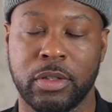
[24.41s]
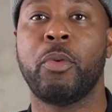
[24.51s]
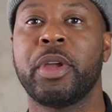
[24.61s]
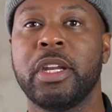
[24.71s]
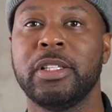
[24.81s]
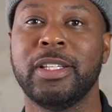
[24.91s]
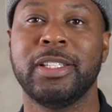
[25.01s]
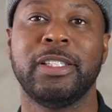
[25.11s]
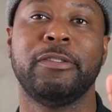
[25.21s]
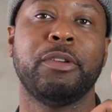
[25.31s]
Before we get into
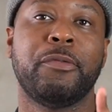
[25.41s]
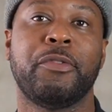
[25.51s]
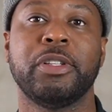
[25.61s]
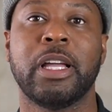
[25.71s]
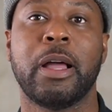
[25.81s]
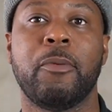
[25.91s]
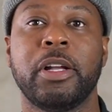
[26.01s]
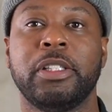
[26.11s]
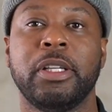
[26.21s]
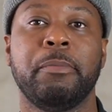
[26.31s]
this is your first time watching,